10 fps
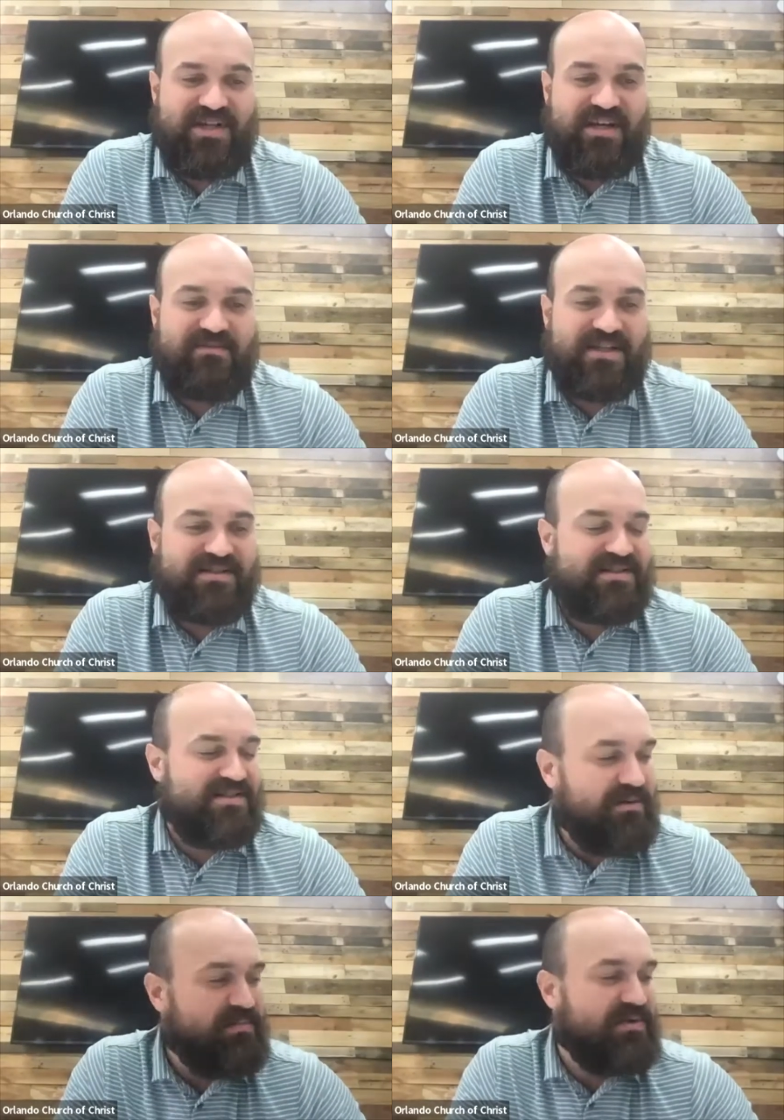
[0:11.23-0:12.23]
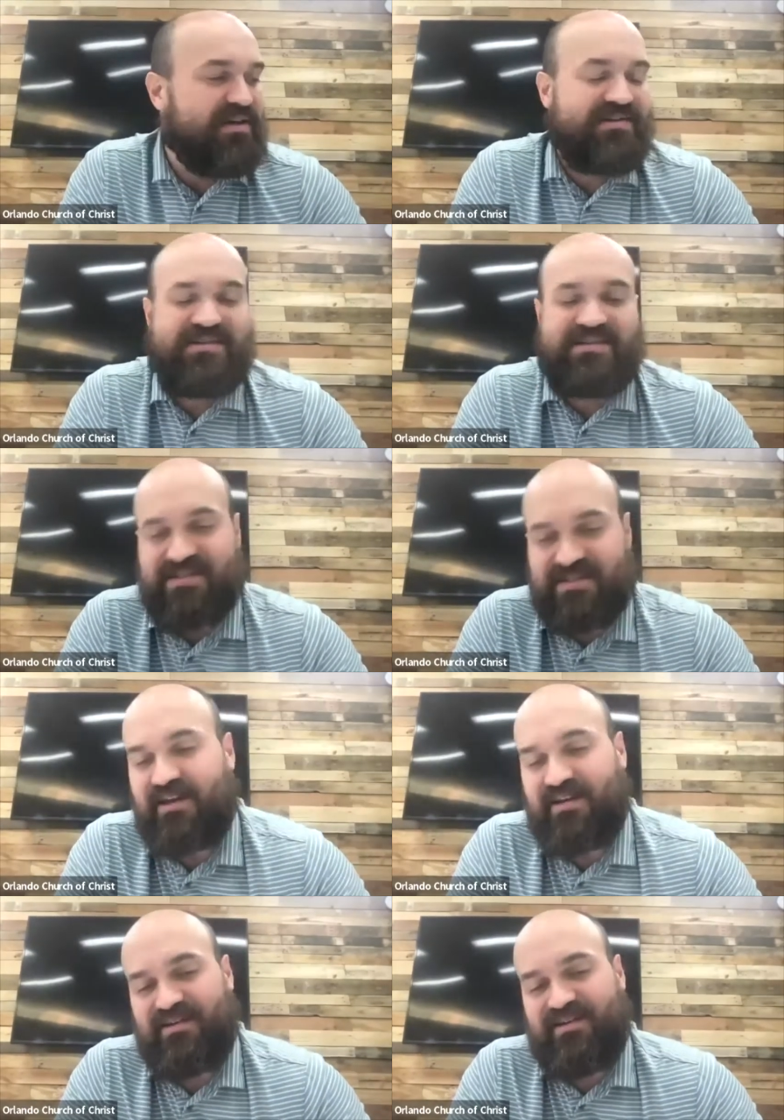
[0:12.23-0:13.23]
James has something to
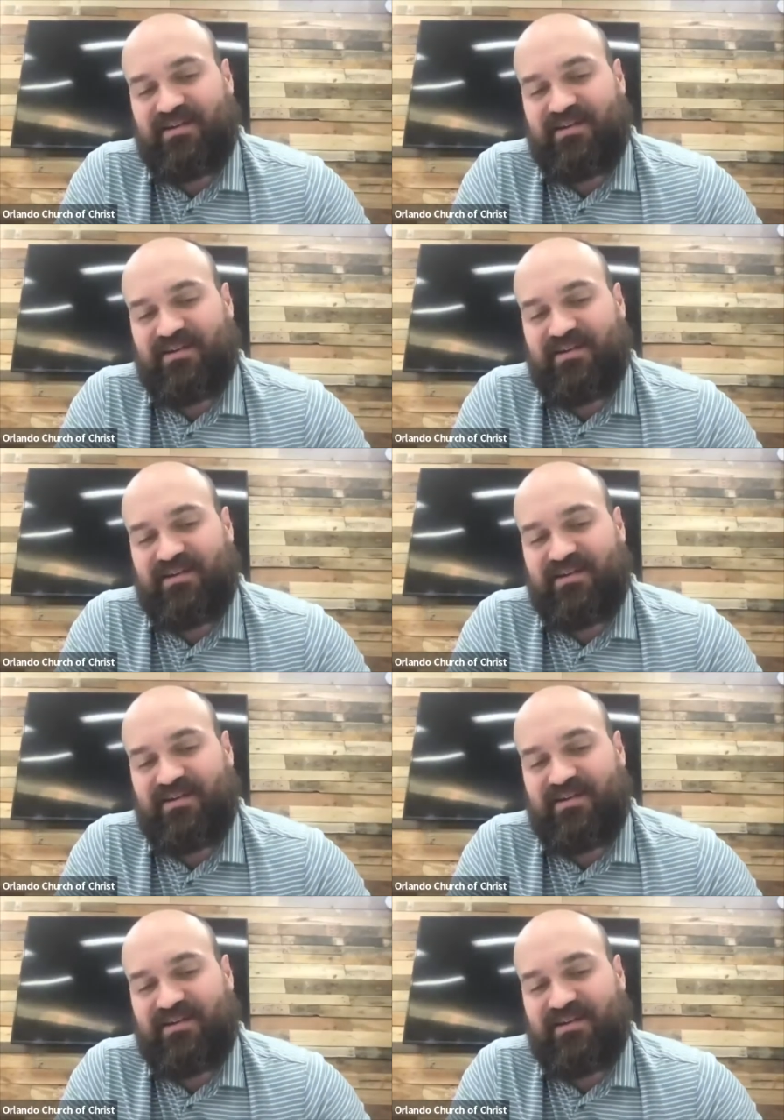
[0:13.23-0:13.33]
say